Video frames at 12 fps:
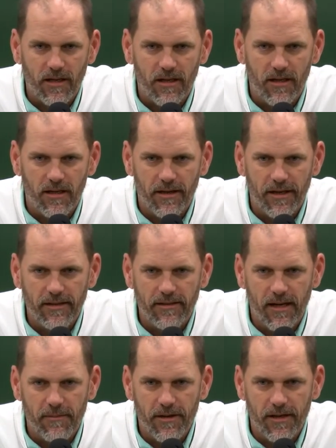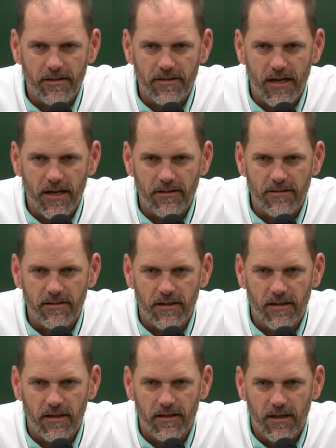Uh, anytime you get a chance,
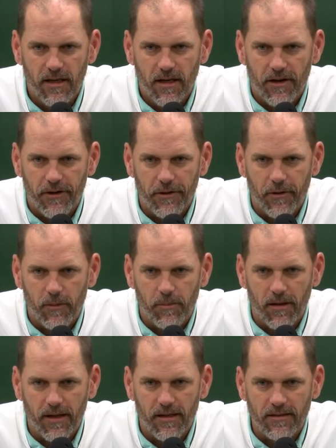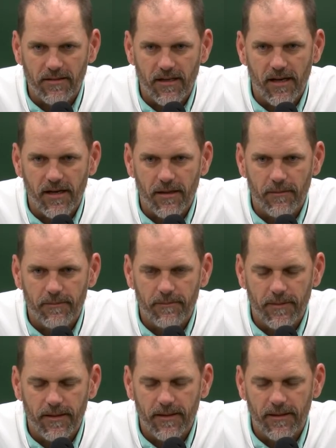uh, you know, to play in a stadium,
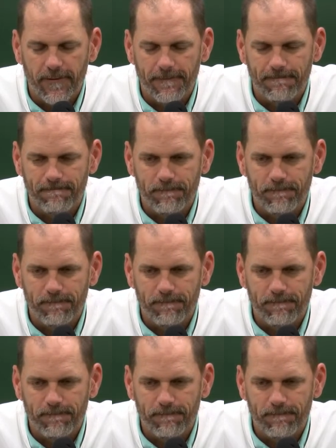uh,